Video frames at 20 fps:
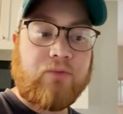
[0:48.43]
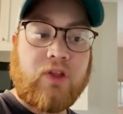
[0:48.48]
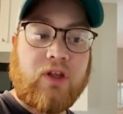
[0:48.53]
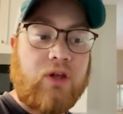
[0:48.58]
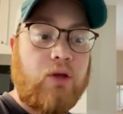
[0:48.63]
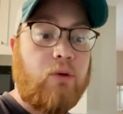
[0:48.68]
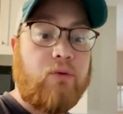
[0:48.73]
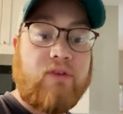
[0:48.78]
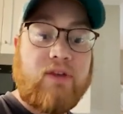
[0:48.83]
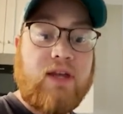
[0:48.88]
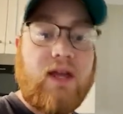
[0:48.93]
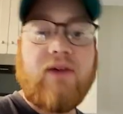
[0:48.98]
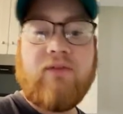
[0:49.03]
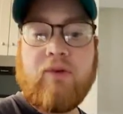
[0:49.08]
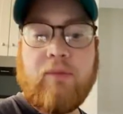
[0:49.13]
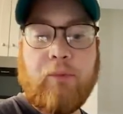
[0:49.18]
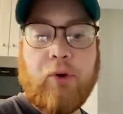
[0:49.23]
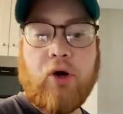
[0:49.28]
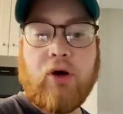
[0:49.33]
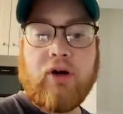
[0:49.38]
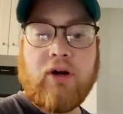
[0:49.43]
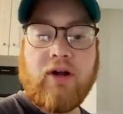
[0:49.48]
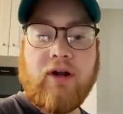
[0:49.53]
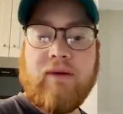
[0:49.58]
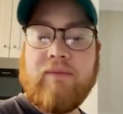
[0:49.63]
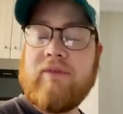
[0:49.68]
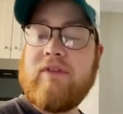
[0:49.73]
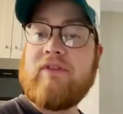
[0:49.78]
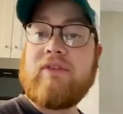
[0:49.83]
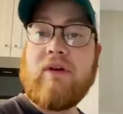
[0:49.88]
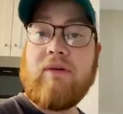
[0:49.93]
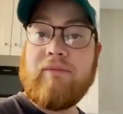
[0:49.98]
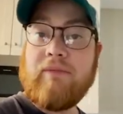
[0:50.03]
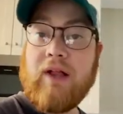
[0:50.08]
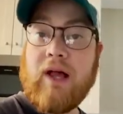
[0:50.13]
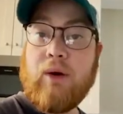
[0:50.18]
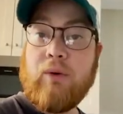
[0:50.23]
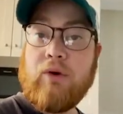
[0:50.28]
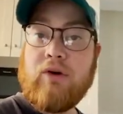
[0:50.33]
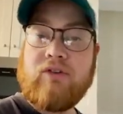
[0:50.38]
using every part of the
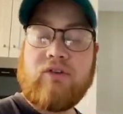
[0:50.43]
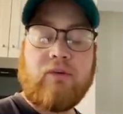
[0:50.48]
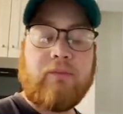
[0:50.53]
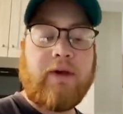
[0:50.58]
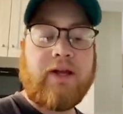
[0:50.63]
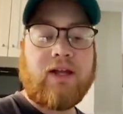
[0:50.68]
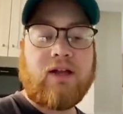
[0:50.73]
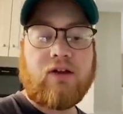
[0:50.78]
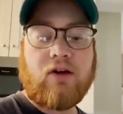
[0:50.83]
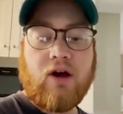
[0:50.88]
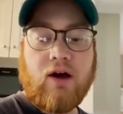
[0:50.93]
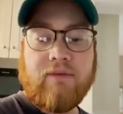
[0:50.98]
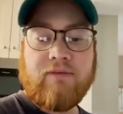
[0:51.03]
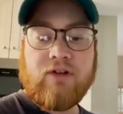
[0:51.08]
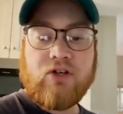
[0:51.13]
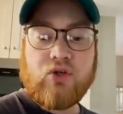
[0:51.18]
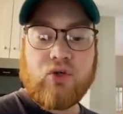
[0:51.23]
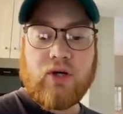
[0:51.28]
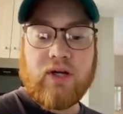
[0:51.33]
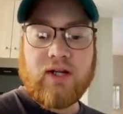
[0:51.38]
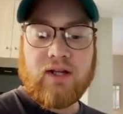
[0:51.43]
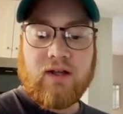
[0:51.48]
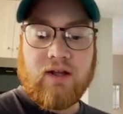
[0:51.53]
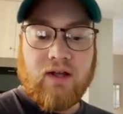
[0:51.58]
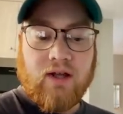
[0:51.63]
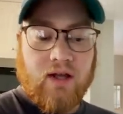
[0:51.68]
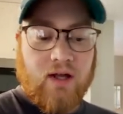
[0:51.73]
sunflower to make a coffee drink.